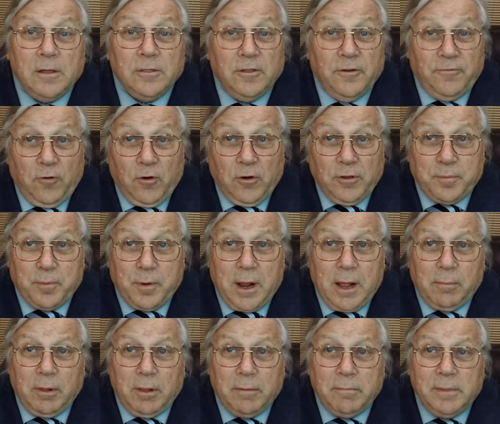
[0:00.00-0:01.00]
The fourth
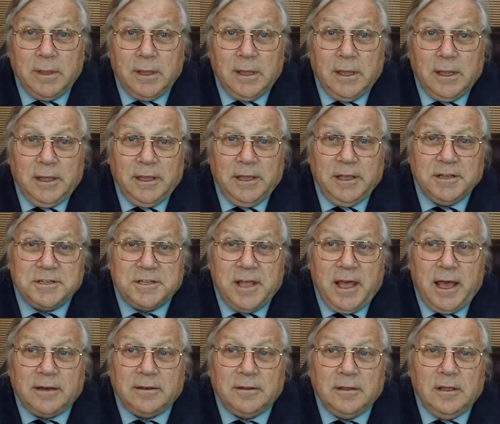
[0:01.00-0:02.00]
problem is
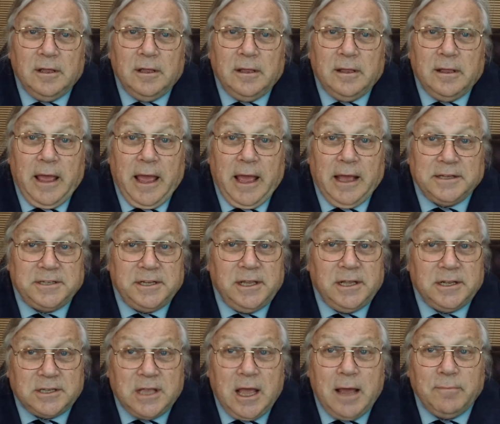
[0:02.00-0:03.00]
that, as he
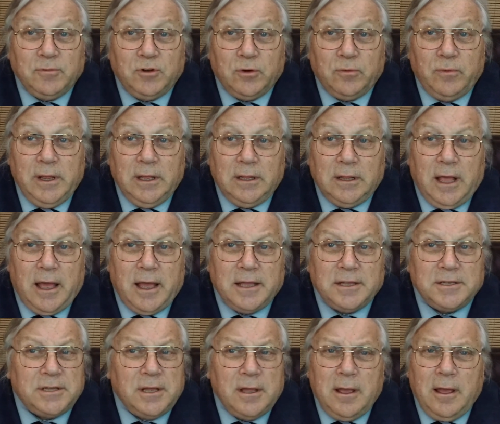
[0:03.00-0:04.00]
has come to
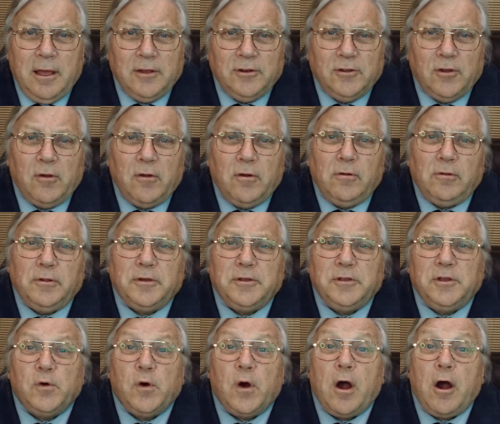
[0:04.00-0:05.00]
realize, not
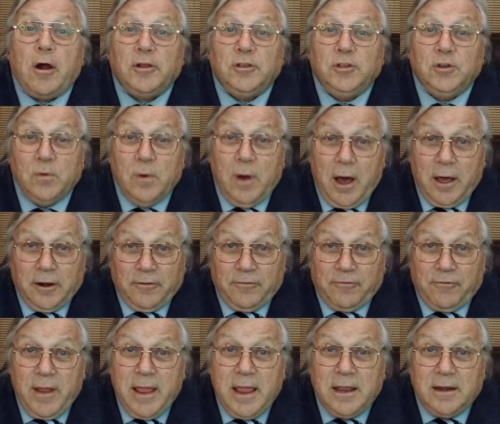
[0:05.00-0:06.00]
only are you
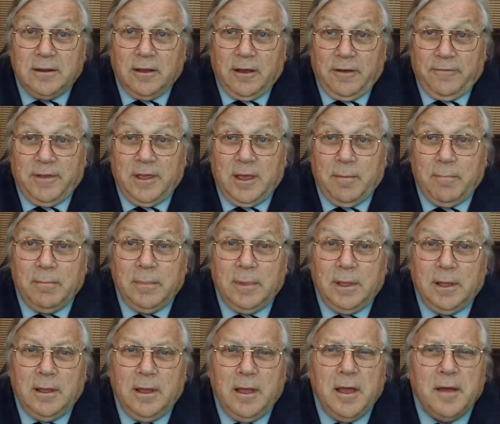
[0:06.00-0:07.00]
unafraid of him,
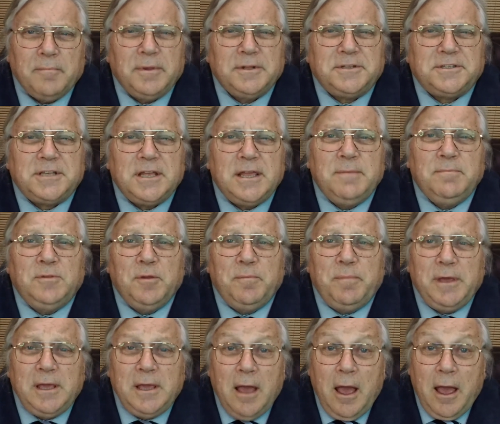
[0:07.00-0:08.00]
but seem to
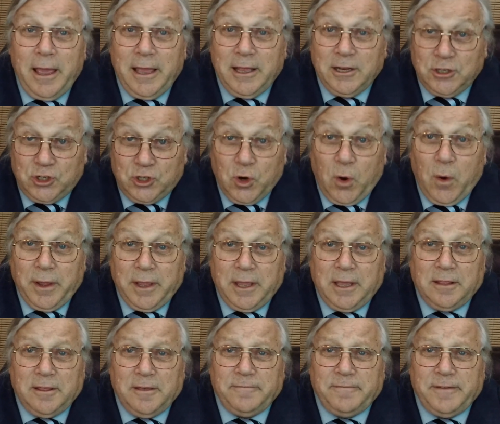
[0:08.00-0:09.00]
be
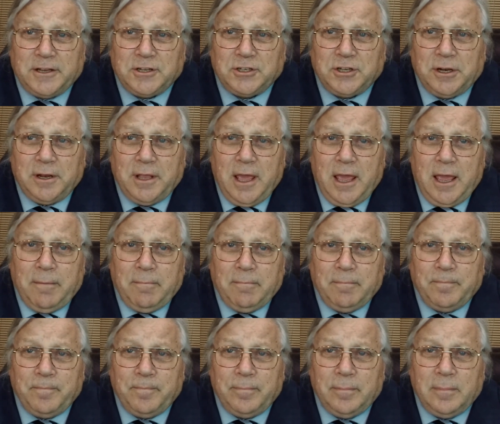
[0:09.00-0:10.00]
enjoying the eviction game.
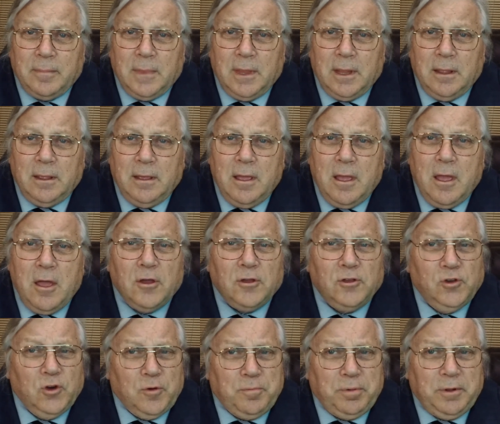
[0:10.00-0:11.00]

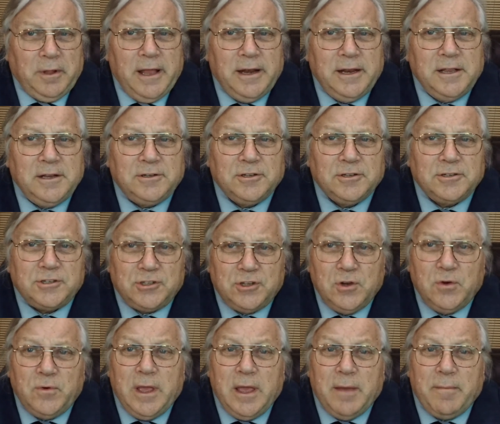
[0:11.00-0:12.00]
You're planning to
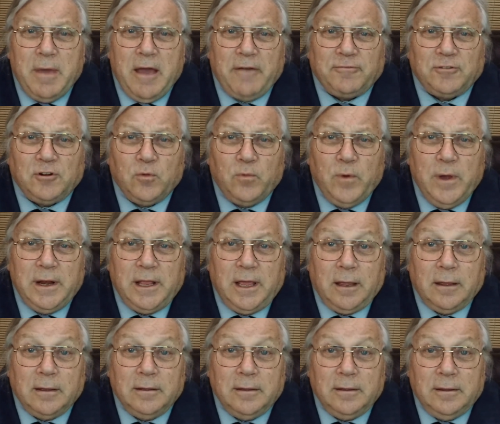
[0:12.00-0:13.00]
sue him after
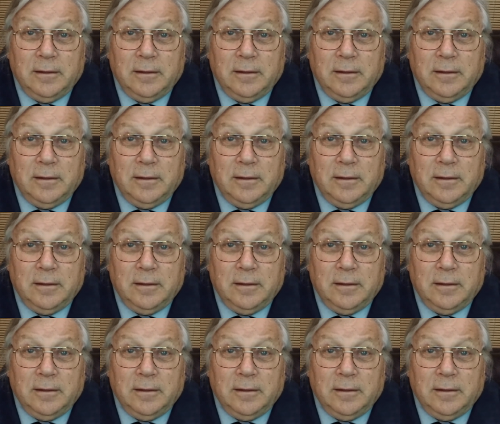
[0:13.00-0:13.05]
winning,